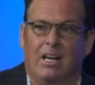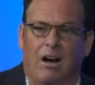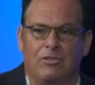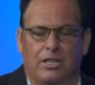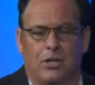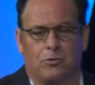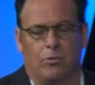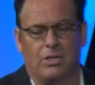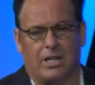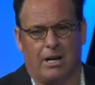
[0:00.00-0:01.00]
I was in Israel
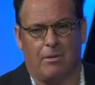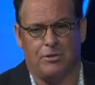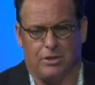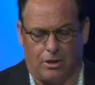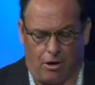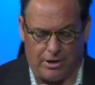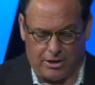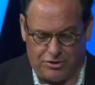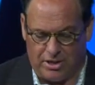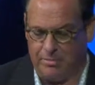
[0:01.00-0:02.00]
one time. I was in the Garden of
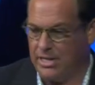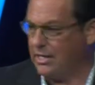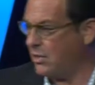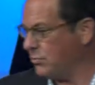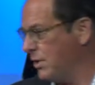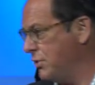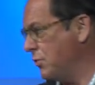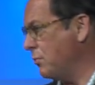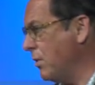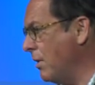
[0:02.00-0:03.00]
Gethsemane, and that's where they
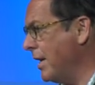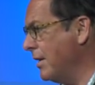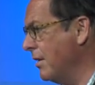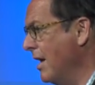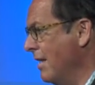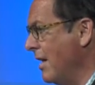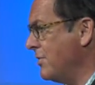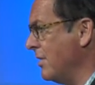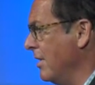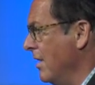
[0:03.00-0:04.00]
just were right here. That's
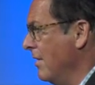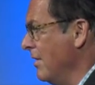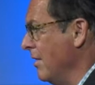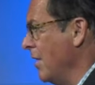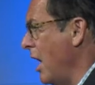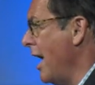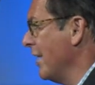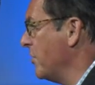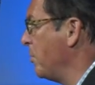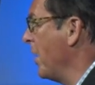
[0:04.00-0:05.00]
the, the, the
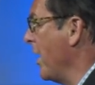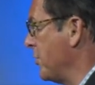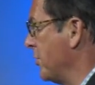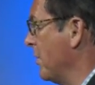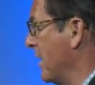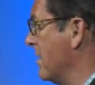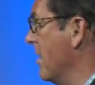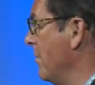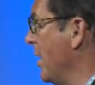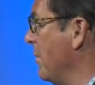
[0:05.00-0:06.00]
olive press, is what
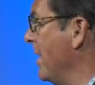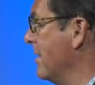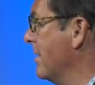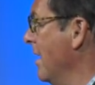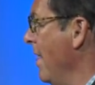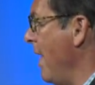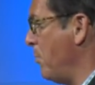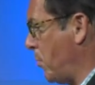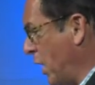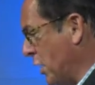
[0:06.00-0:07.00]
Gethsemane means.
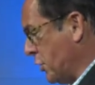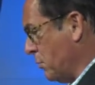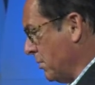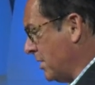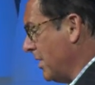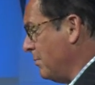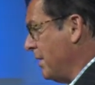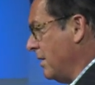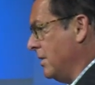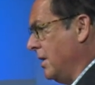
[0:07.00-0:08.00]
That pressure was going to
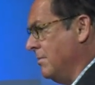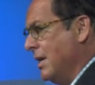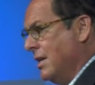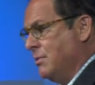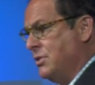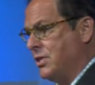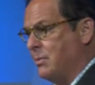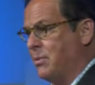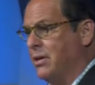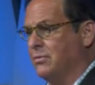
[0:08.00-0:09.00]
be on him to be
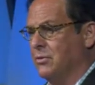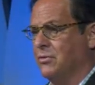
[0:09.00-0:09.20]
separated from